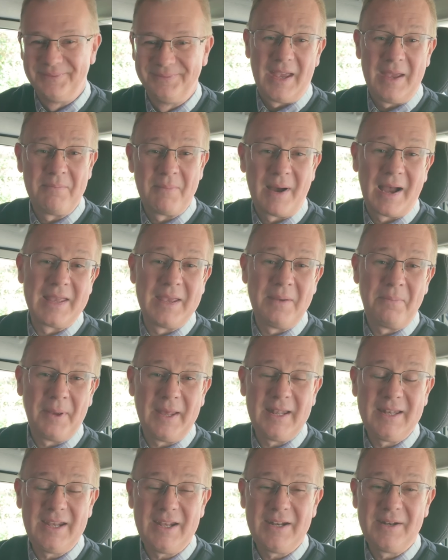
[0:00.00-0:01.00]
In my
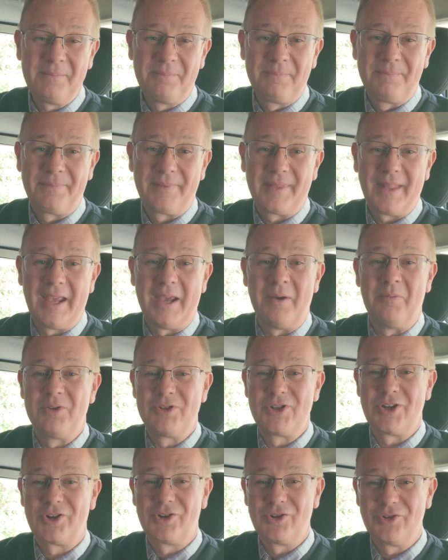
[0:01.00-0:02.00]
opinion, it
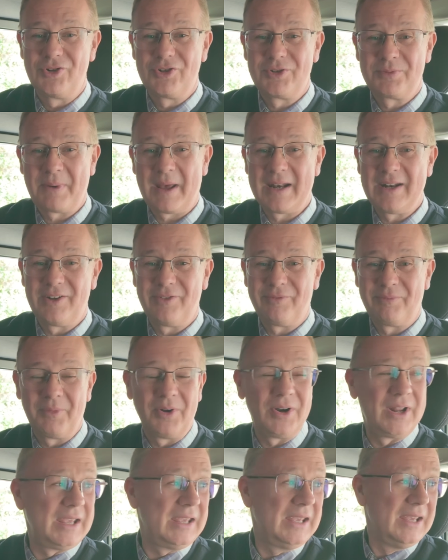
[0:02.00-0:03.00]
was a good spend of
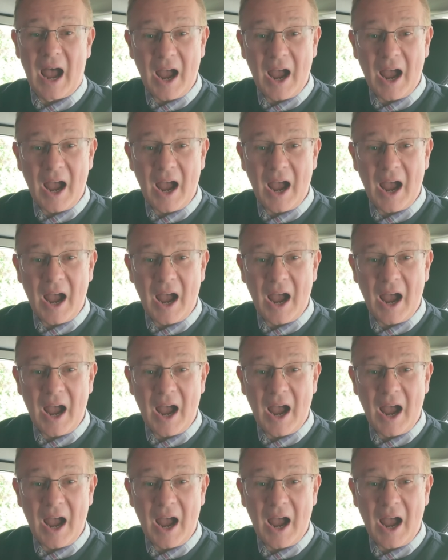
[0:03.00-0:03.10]
money.